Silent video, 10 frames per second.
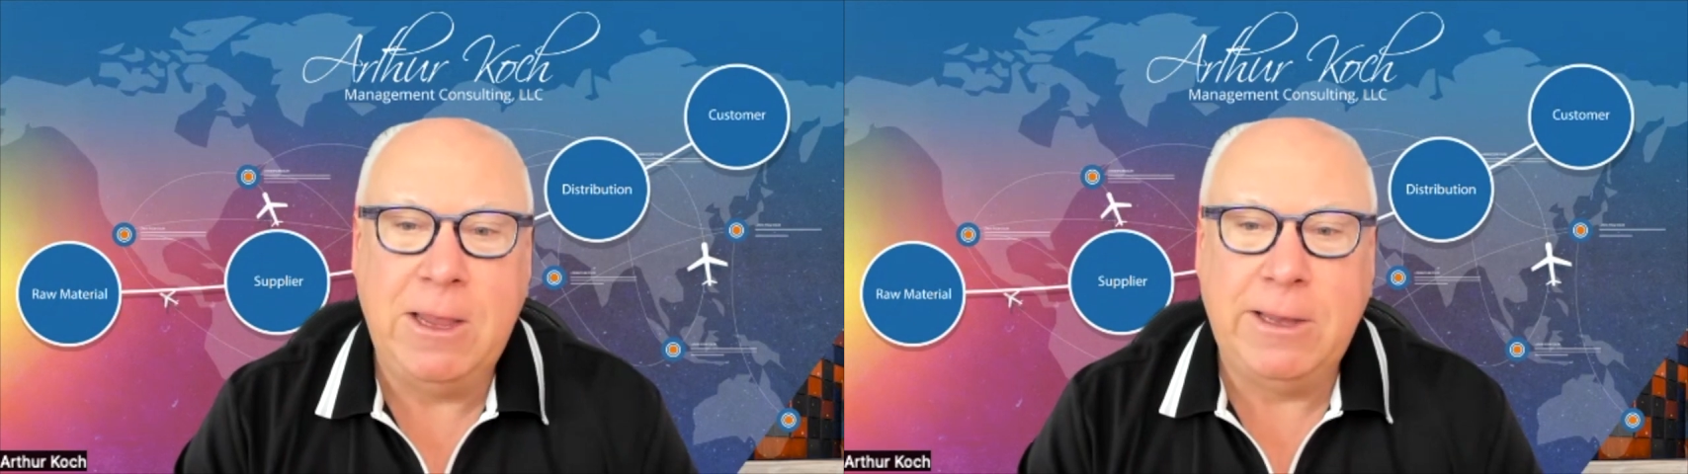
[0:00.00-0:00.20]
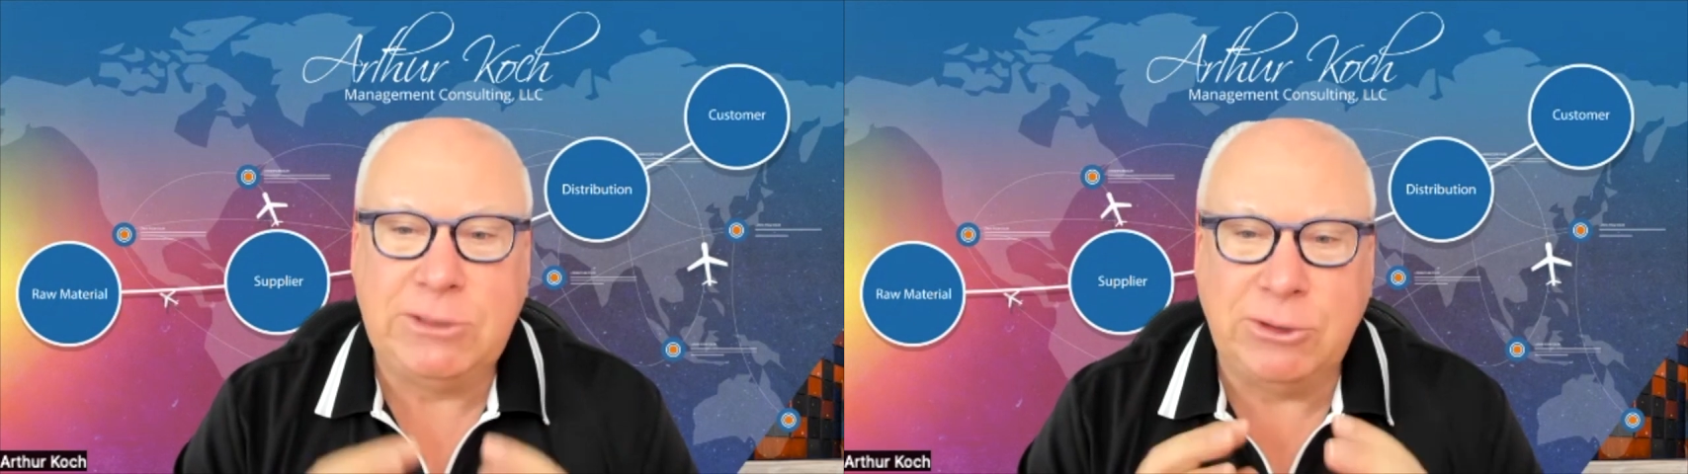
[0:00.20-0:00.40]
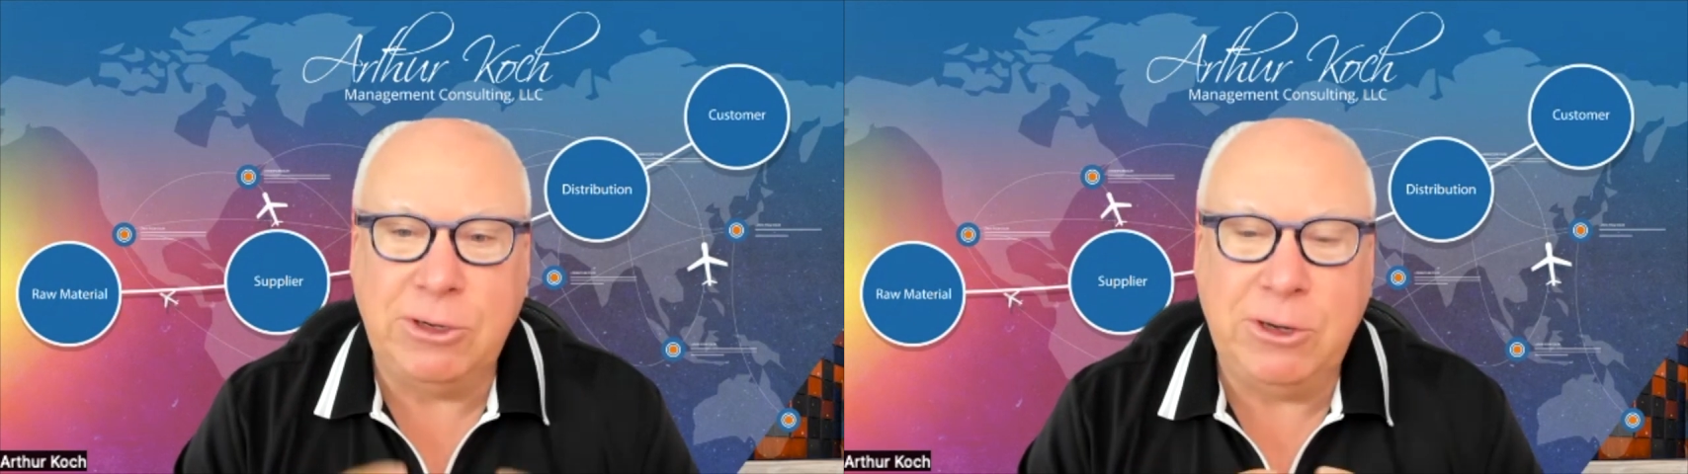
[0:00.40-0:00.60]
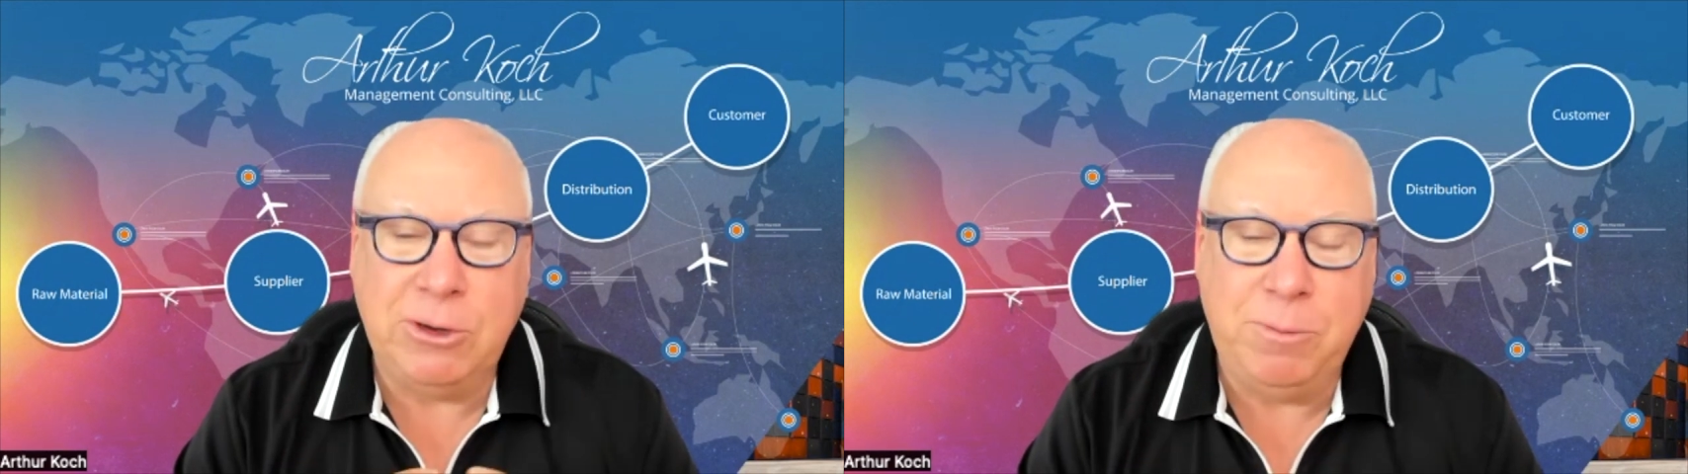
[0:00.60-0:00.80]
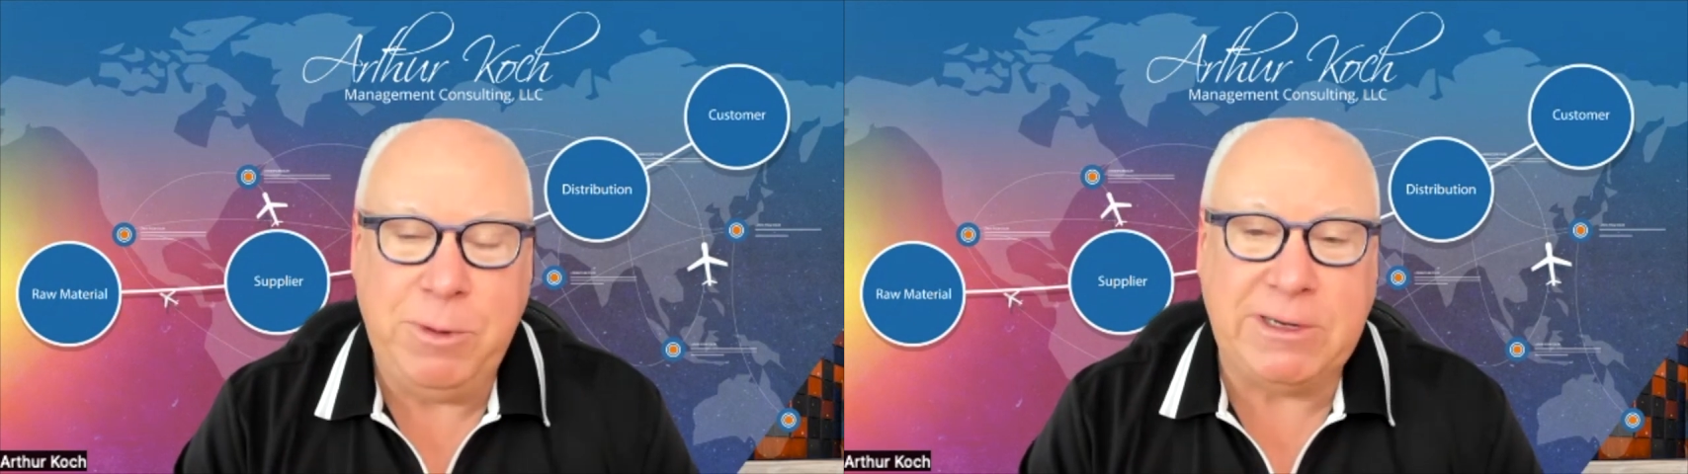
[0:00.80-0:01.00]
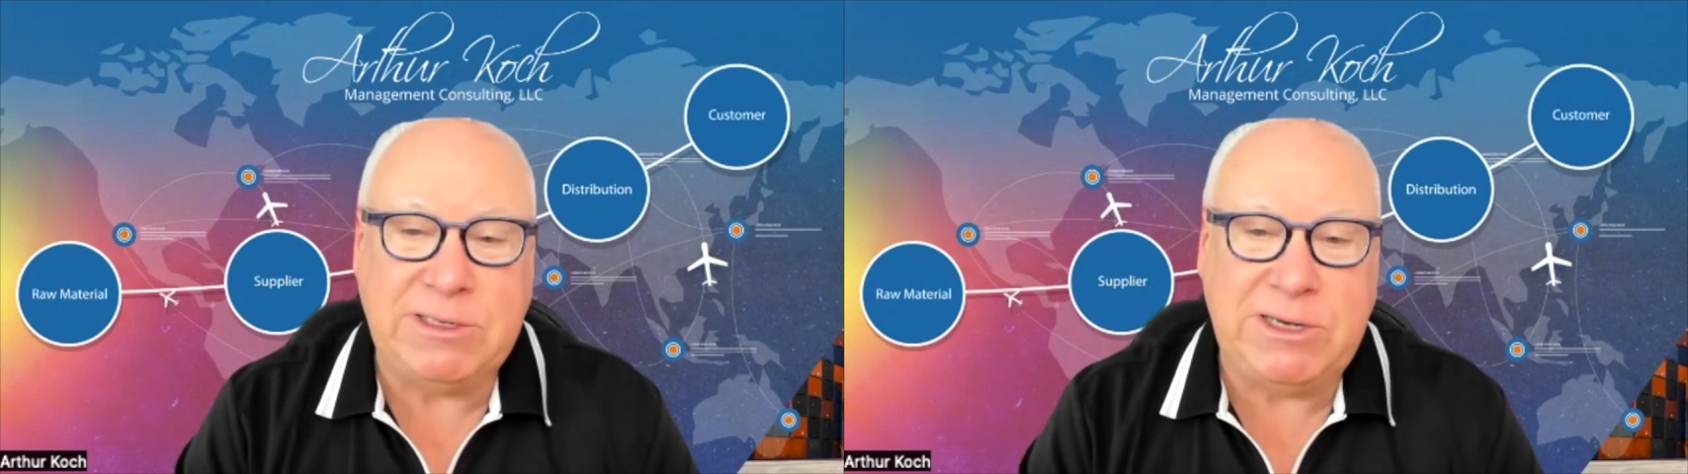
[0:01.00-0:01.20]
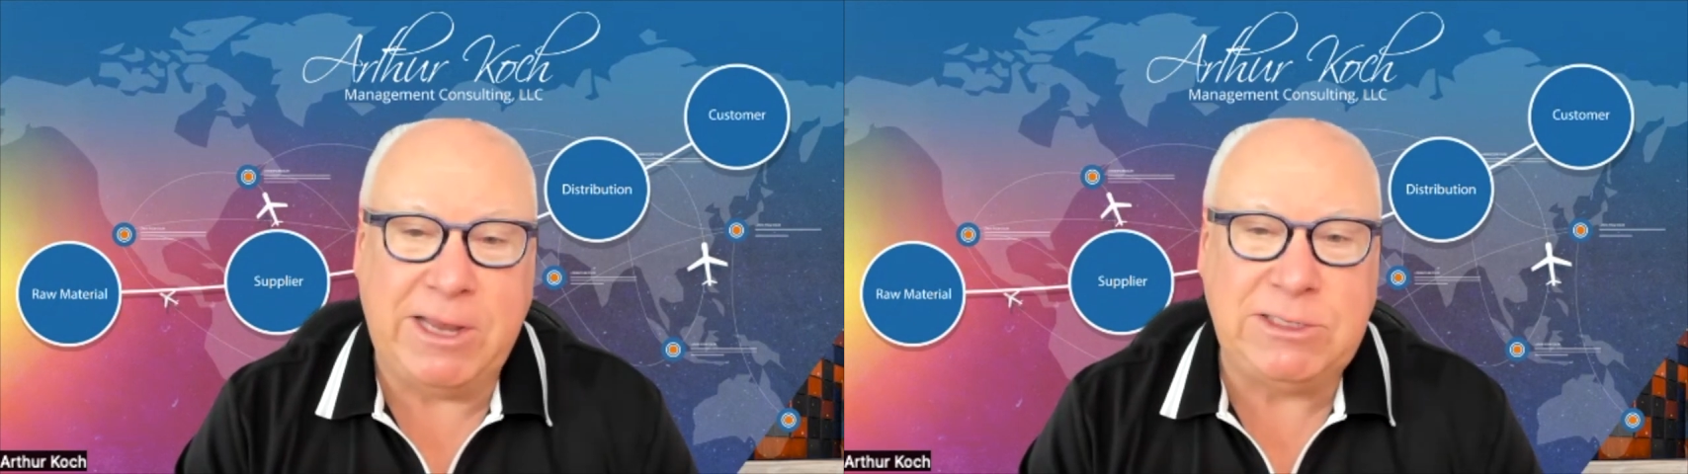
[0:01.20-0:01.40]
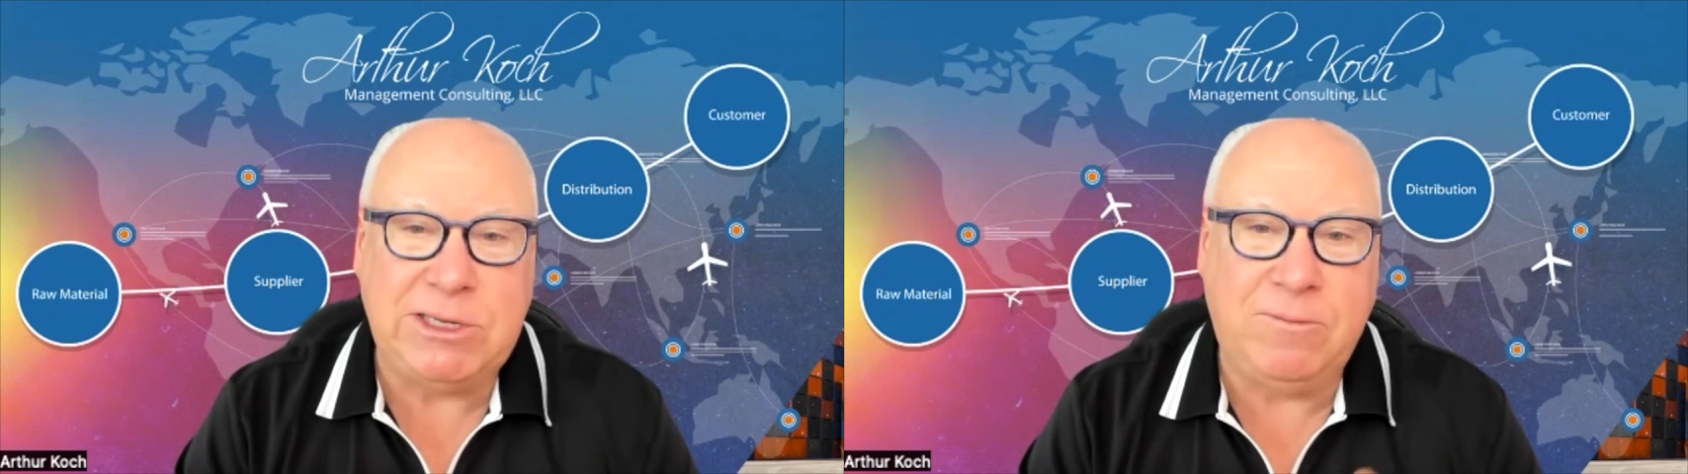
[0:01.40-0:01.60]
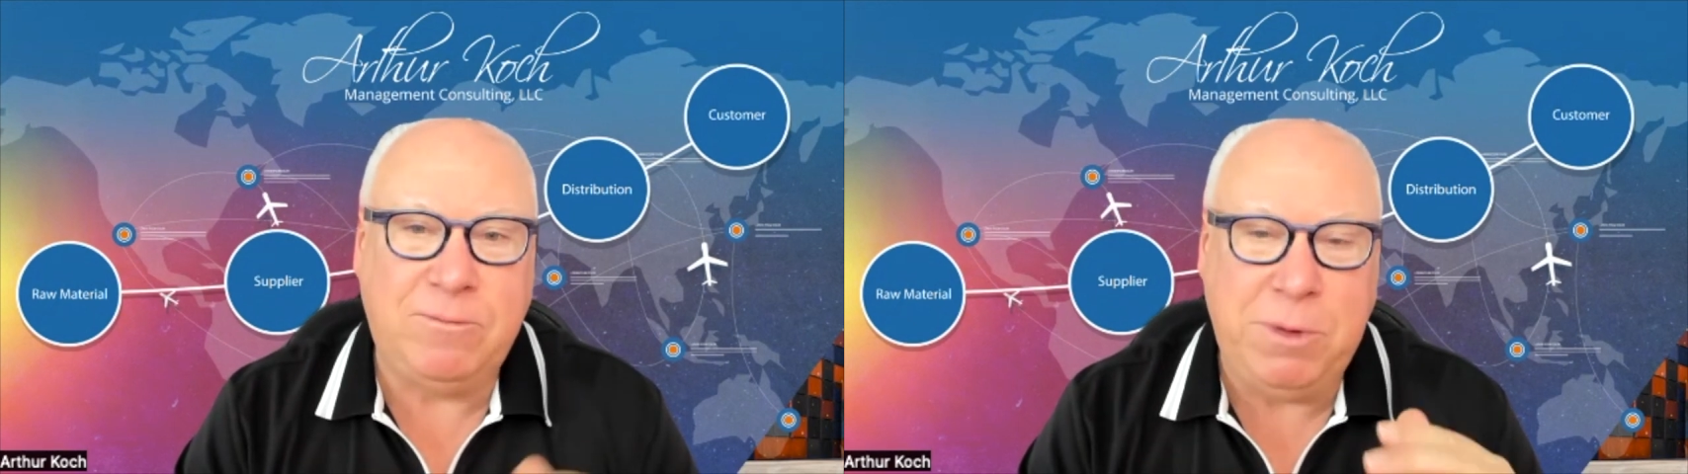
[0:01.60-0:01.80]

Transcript: So it'll be extensive,